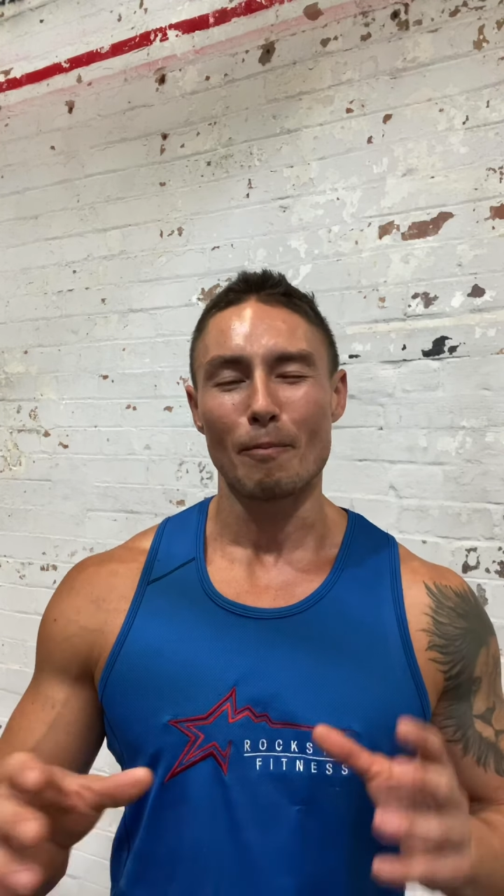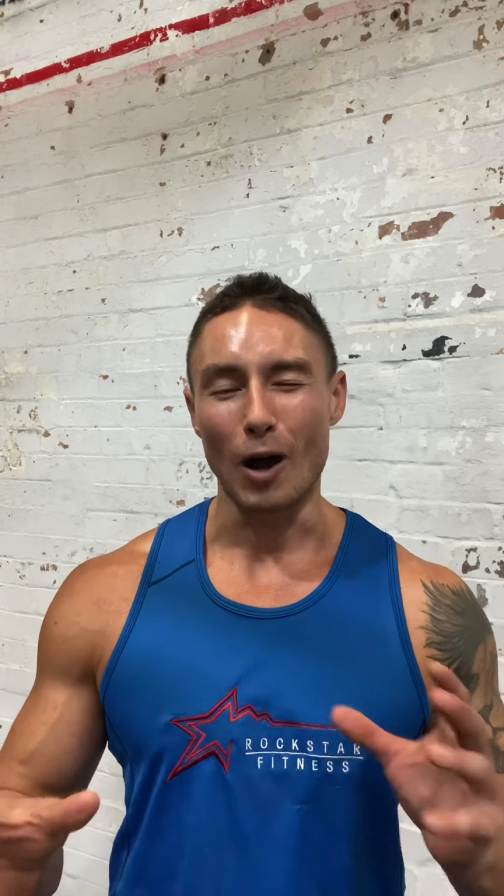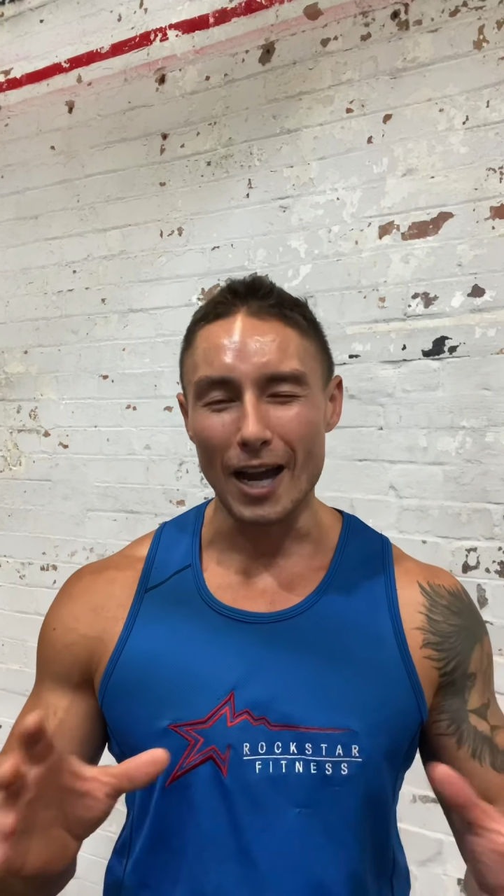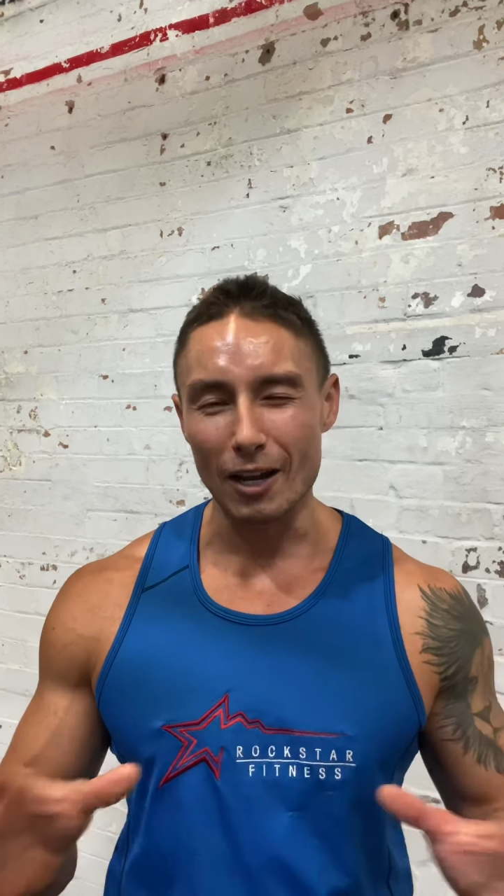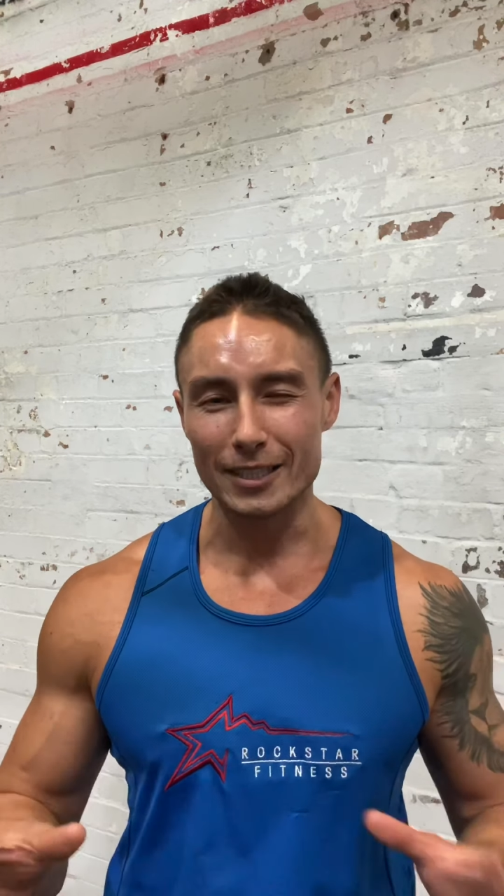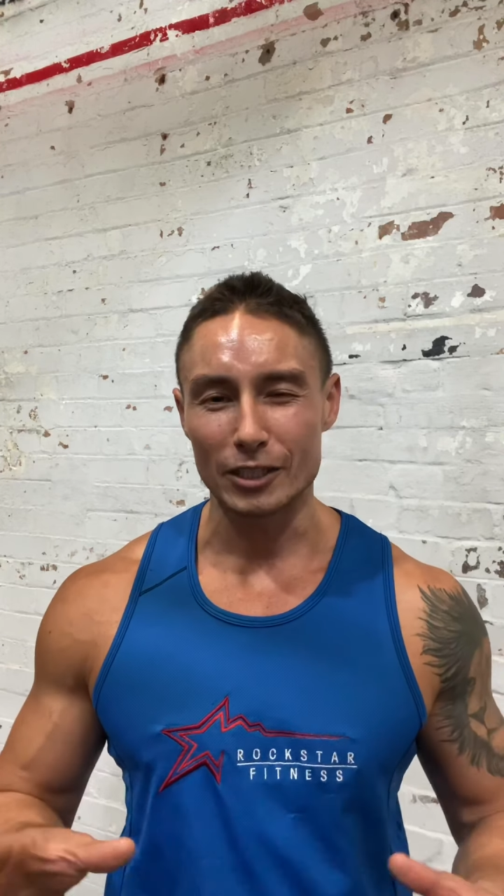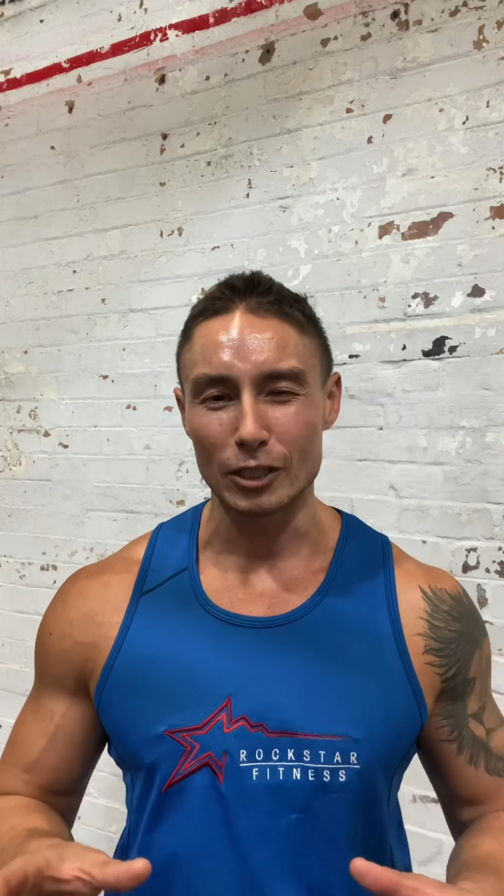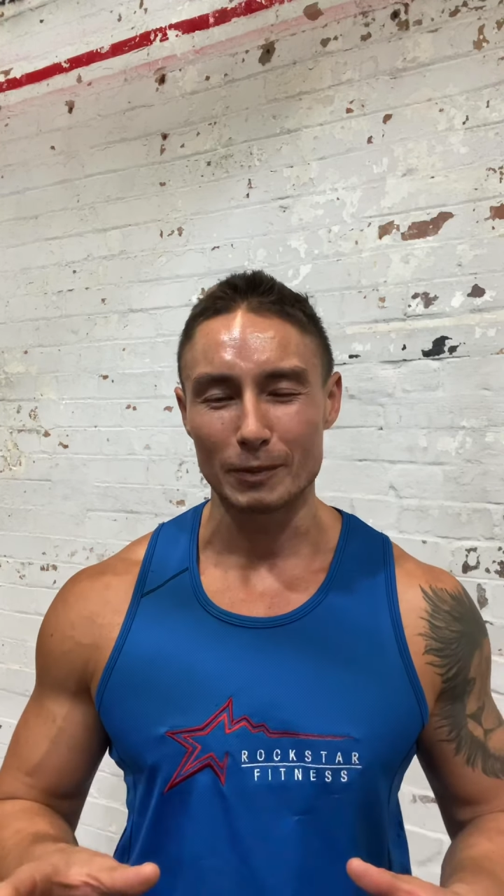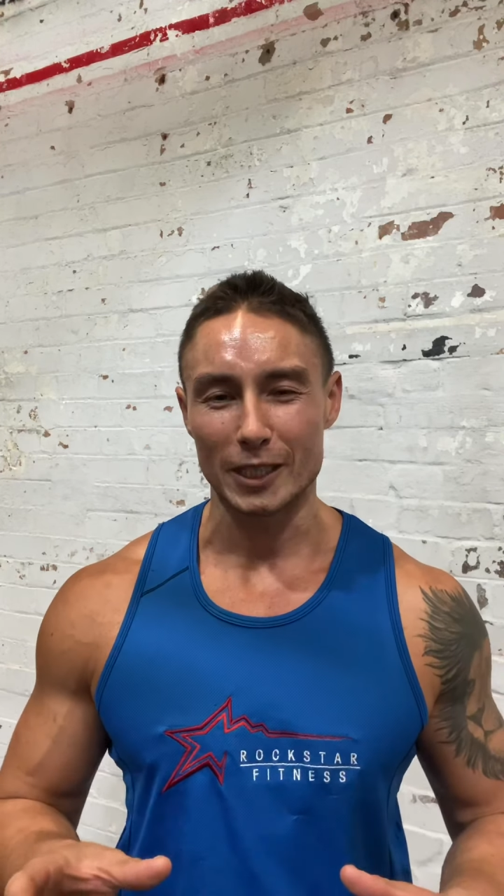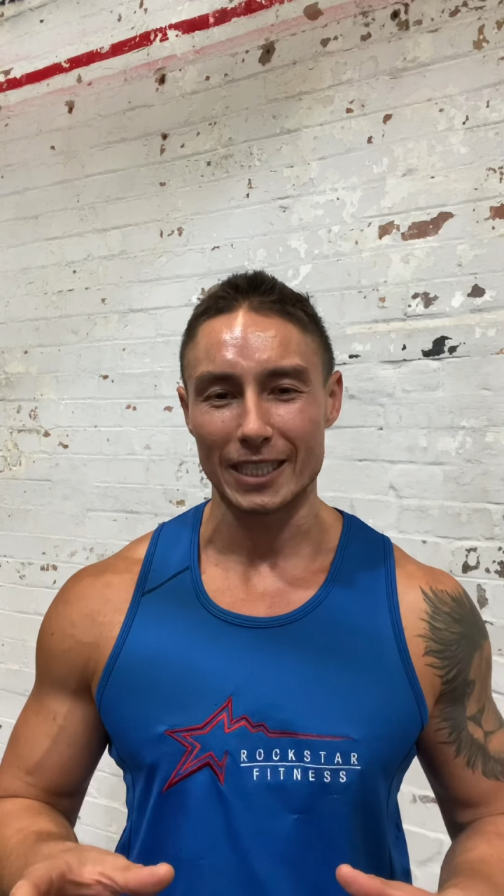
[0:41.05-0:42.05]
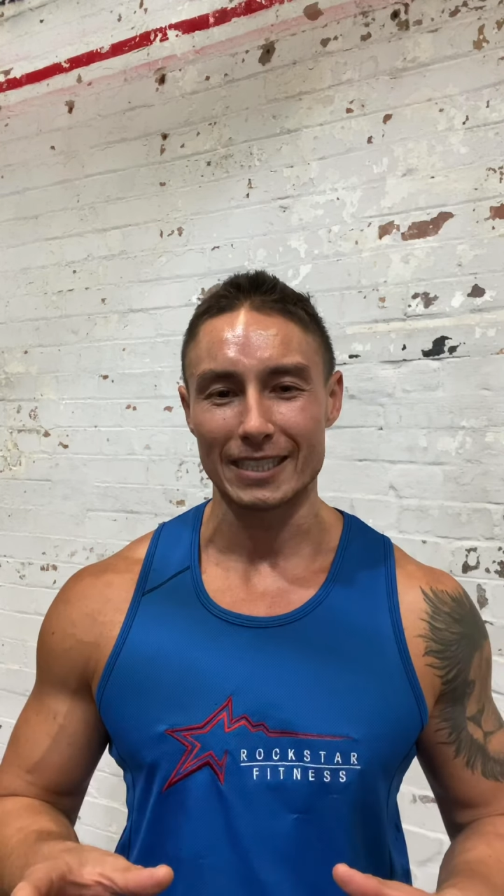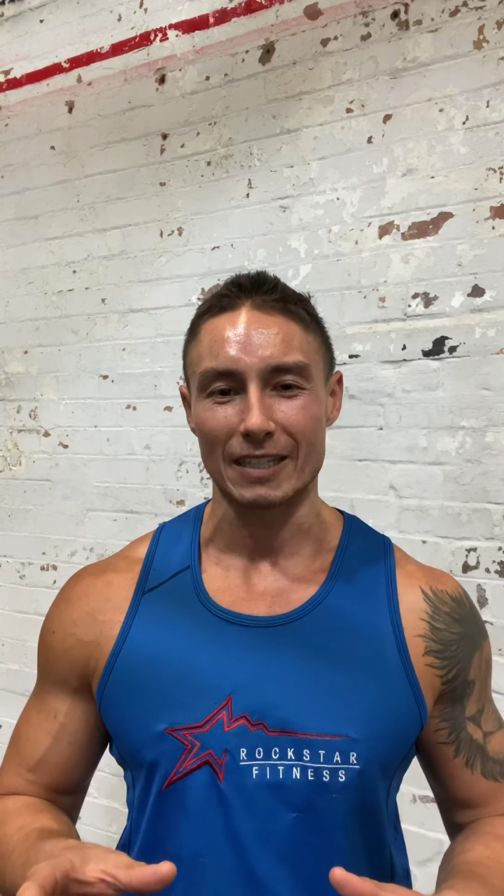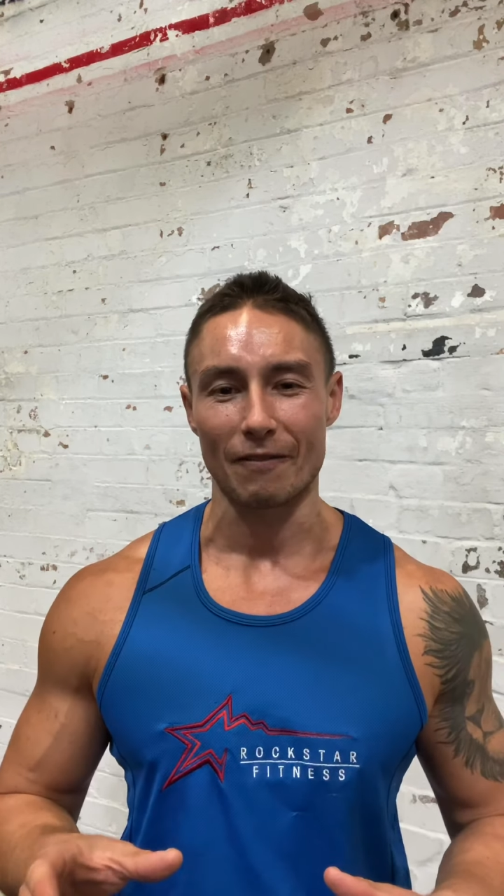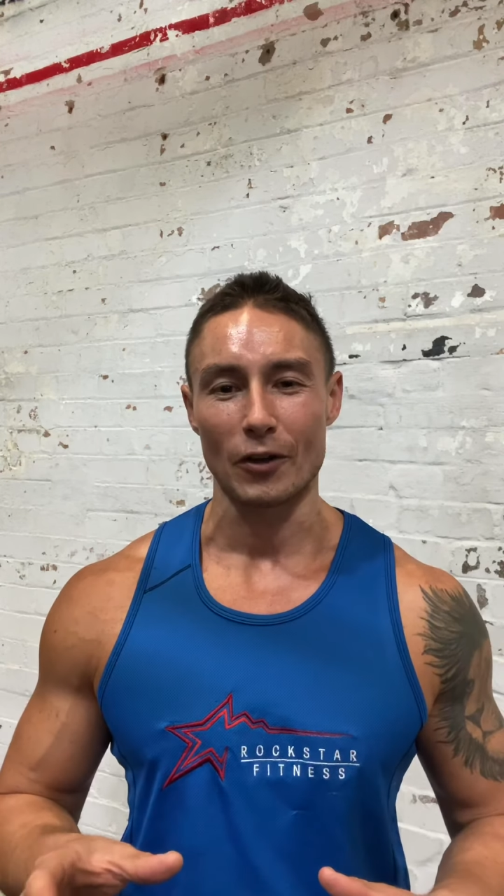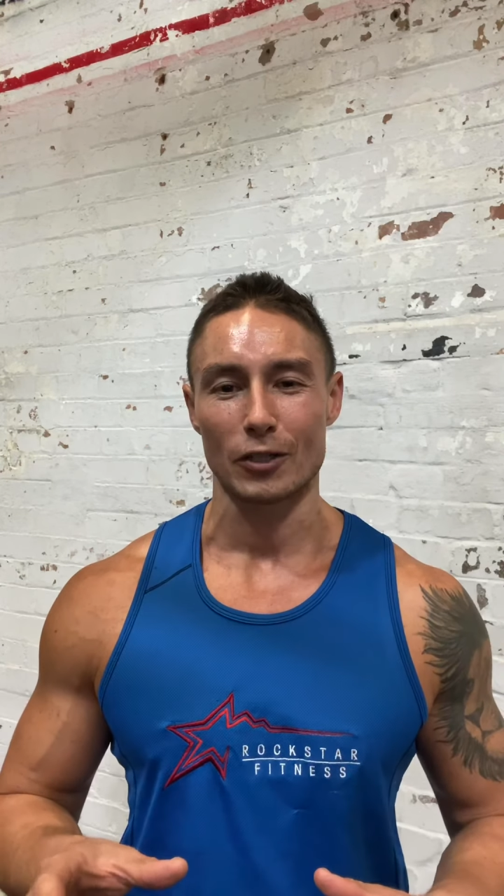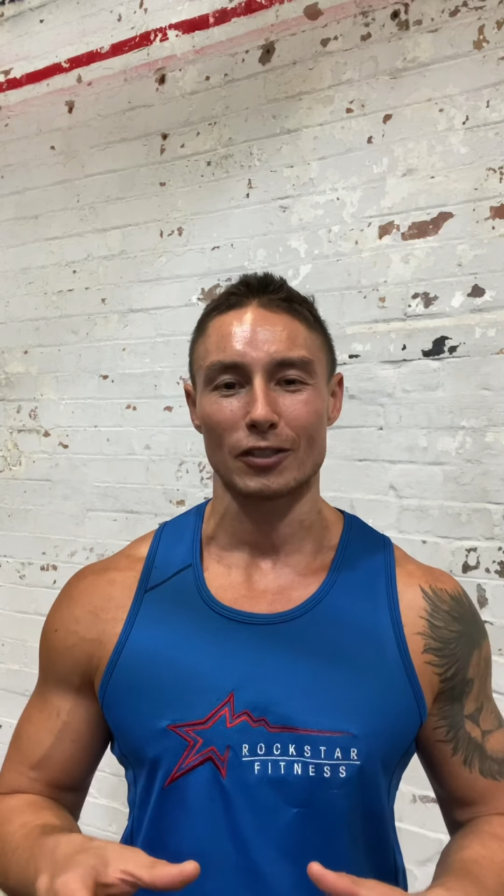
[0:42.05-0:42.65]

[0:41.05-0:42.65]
I like to use machines that focus